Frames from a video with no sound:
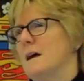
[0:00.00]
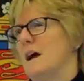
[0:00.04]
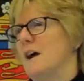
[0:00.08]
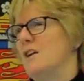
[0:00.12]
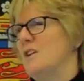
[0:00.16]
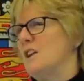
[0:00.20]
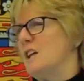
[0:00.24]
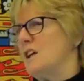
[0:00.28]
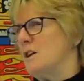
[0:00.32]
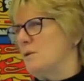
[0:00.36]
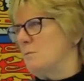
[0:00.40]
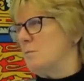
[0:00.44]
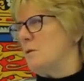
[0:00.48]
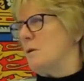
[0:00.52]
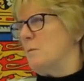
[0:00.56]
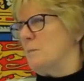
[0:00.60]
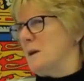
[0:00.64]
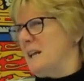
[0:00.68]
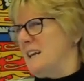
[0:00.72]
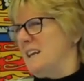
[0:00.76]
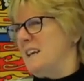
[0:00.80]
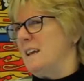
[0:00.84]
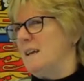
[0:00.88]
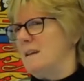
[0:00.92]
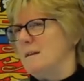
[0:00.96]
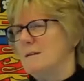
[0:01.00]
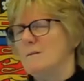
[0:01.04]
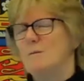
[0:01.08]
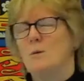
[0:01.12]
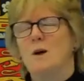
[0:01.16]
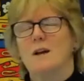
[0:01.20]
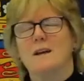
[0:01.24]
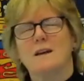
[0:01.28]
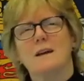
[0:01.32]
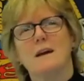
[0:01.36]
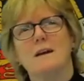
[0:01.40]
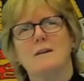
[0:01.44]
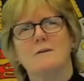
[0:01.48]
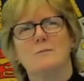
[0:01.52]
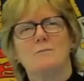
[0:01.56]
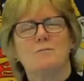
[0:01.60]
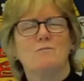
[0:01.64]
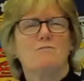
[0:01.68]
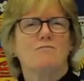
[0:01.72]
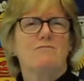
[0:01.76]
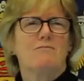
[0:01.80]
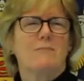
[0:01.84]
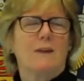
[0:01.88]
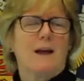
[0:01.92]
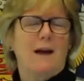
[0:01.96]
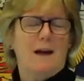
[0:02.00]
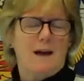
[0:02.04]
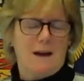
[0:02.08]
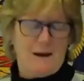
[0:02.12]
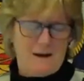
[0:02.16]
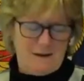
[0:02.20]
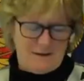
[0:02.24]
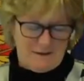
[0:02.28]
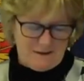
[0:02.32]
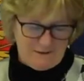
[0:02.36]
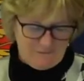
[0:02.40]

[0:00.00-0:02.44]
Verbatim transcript: Only you probably need, well, no, I don't